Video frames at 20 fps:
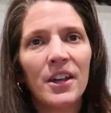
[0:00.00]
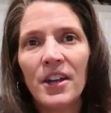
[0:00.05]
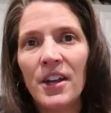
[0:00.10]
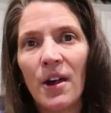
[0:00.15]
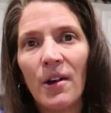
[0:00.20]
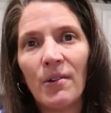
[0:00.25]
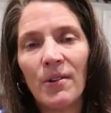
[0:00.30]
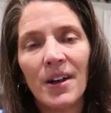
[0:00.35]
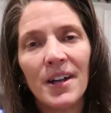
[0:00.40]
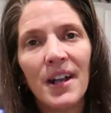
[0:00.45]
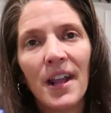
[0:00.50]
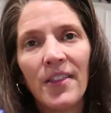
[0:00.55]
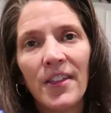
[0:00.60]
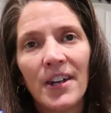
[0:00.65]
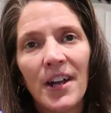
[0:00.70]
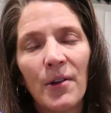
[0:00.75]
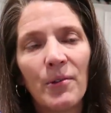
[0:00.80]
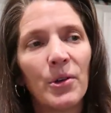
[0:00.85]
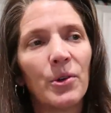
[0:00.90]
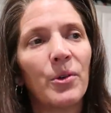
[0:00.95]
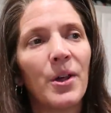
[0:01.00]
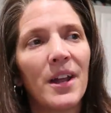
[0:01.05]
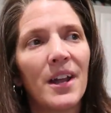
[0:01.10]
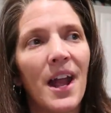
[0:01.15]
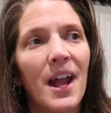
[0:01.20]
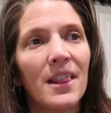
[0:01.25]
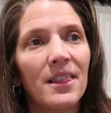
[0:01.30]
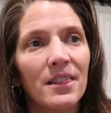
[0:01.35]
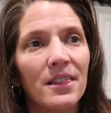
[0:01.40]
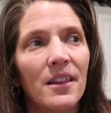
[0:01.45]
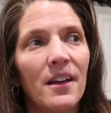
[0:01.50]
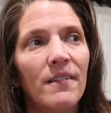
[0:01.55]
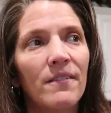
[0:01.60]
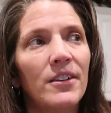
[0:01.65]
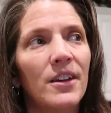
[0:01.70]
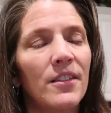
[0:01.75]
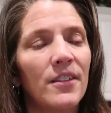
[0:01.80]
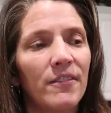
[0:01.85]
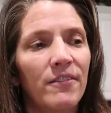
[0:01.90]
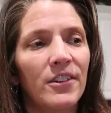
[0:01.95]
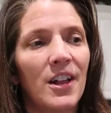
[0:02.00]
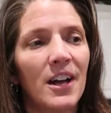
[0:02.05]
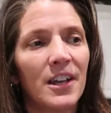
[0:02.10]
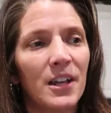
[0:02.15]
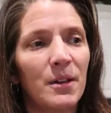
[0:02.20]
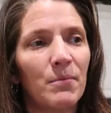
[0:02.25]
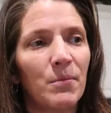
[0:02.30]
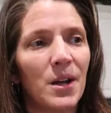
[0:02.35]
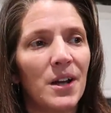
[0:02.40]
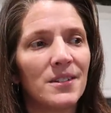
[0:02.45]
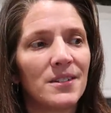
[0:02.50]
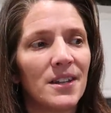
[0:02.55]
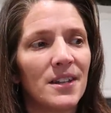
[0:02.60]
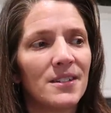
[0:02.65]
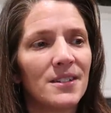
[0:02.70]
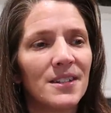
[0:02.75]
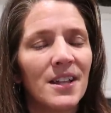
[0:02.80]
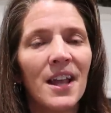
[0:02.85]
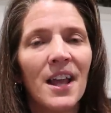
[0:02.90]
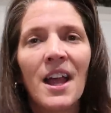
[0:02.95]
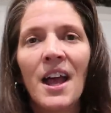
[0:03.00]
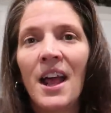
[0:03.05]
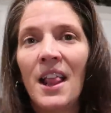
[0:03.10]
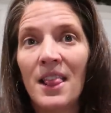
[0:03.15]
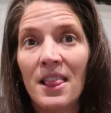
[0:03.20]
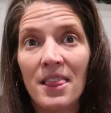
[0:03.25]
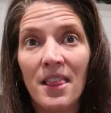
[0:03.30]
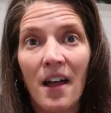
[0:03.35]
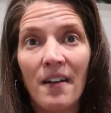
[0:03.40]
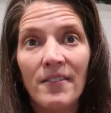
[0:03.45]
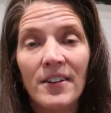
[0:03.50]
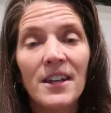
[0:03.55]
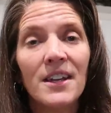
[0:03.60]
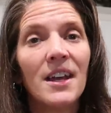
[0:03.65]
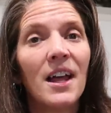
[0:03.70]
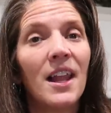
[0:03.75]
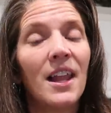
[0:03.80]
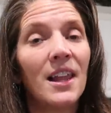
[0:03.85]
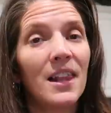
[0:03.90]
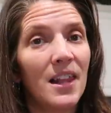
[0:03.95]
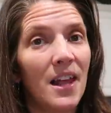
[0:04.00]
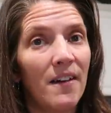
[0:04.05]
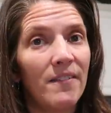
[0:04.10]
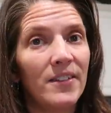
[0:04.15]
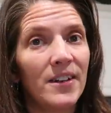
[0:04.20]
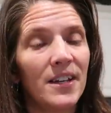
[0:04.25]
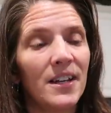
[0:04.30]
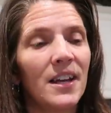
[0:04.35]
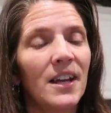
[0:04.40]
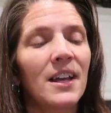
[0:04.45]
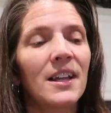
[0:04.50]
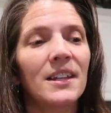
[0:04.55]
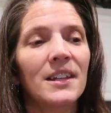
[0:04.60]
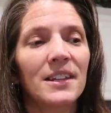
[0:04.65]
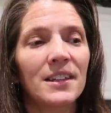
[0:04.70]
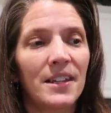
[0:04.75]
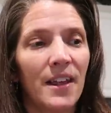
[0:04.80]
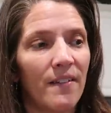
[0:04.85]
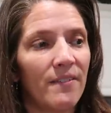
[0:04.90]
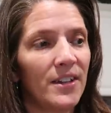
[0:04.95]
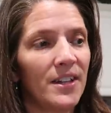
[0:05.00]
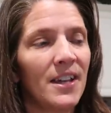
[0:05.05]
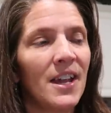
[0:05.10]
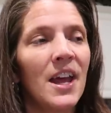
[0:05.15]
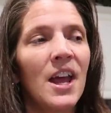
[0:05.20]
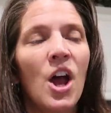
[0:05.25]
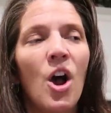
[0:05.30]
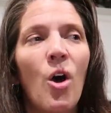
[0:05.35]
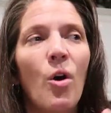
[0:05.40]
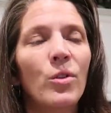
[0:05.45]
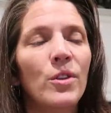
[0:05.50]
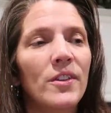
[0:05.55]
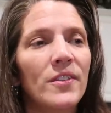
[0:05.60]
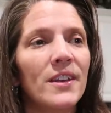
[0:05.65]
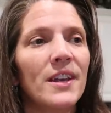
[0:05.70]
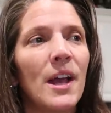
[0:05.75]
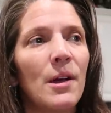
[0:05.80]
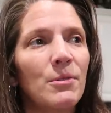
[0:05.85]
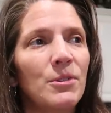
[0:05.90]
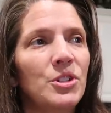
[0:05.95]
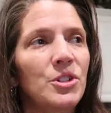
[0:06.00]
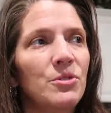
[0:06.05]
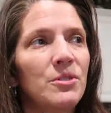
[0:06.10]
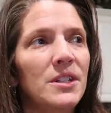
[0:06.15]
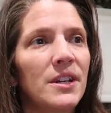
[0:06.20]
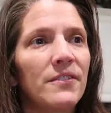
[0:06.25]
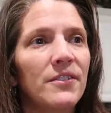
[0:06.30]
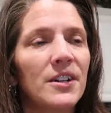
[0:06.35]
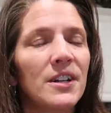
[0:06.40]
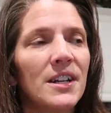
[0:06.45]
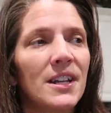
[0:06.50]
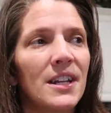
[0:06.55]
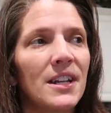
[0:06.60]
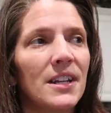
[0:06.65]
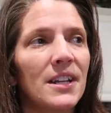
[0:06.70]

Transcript: No, nothing I regret. I love the flocking process. Love it, love it, love it. Only thing I would do different